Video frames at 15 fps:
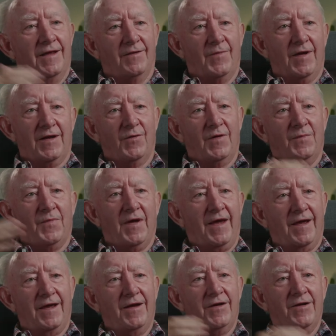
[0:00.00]
The money went
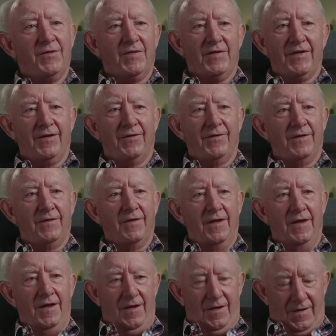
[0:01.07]
back home and
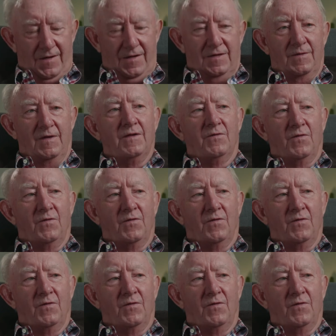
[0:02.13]
they